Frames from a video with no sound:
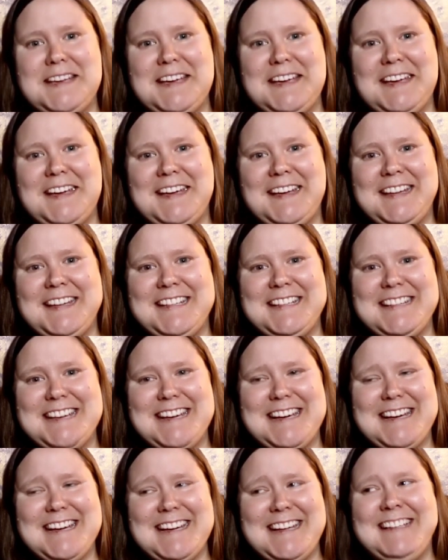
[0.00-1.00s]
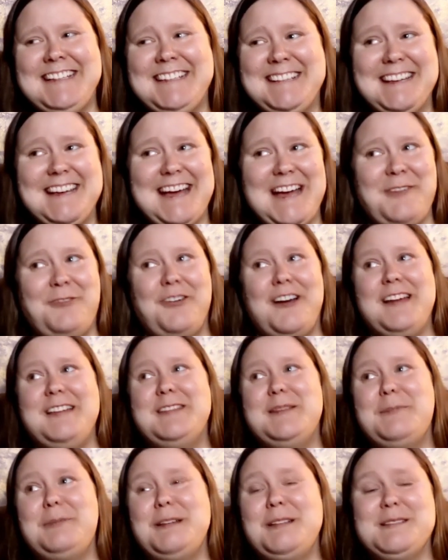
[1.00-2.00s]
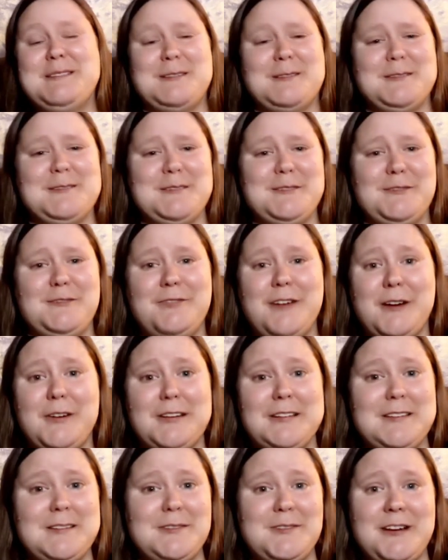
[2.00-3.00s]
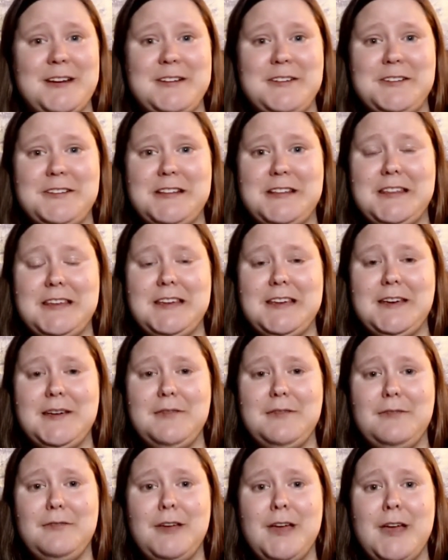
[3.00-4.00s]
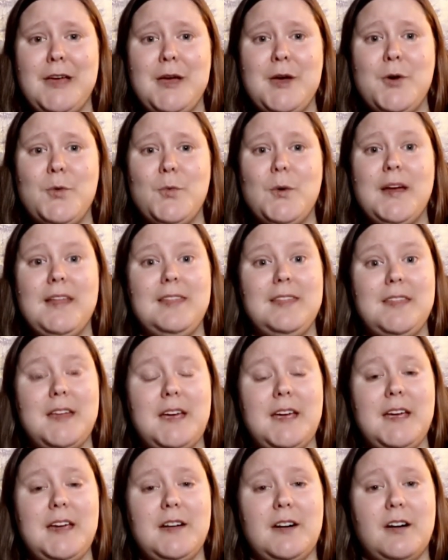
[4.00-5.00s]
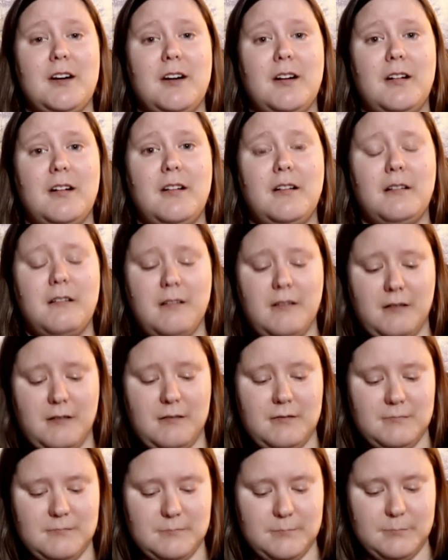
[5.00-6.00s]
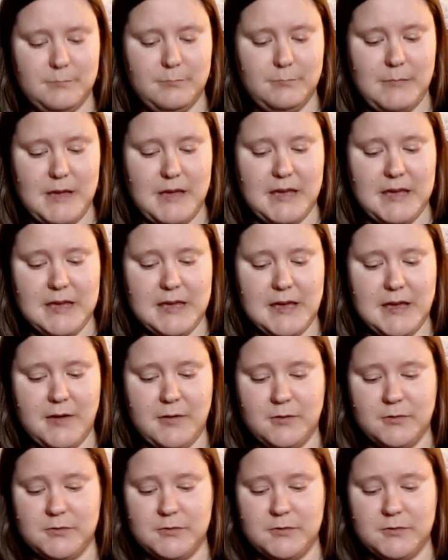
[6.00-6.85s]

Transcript: And I find the pincers very strange to think of when they are making out.